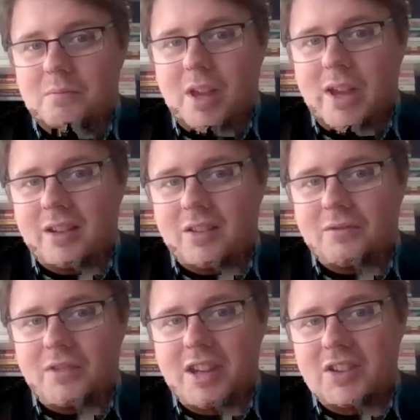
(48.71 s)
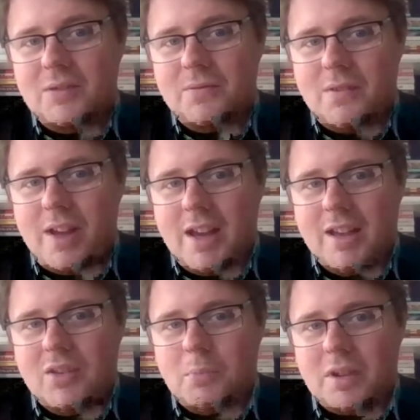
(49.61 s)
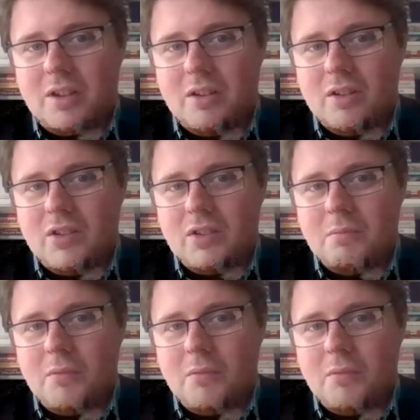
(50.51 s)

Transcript: And the reason for that is because